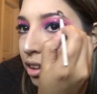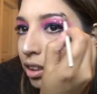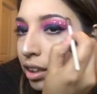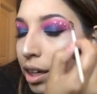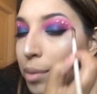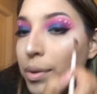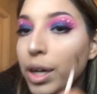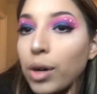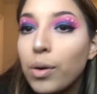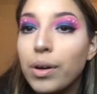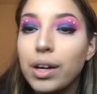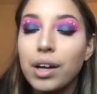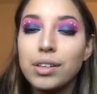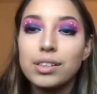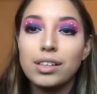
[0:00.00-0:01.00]
I'm not going
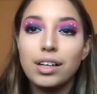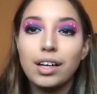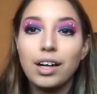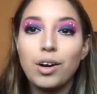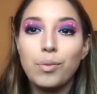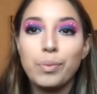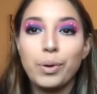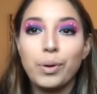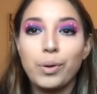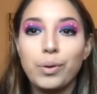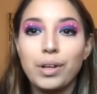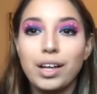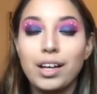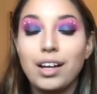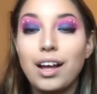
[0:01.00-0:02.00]
out tonight. I hope you know
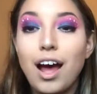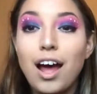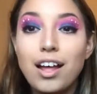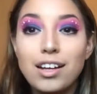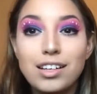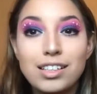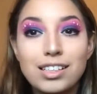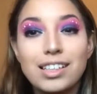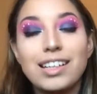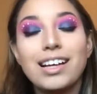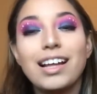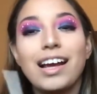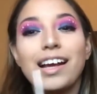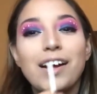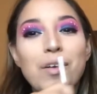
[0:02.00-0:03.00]
that. Honestly,
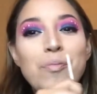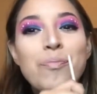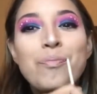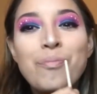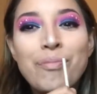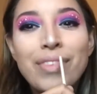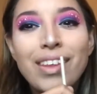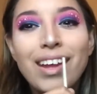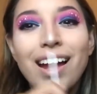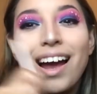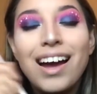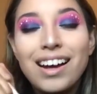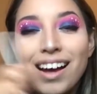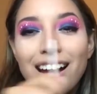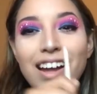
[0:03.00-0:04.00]
like, I
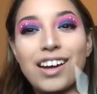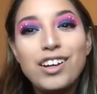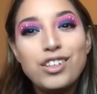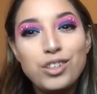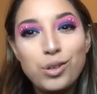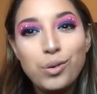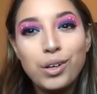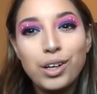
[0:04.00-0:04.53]
kind of do want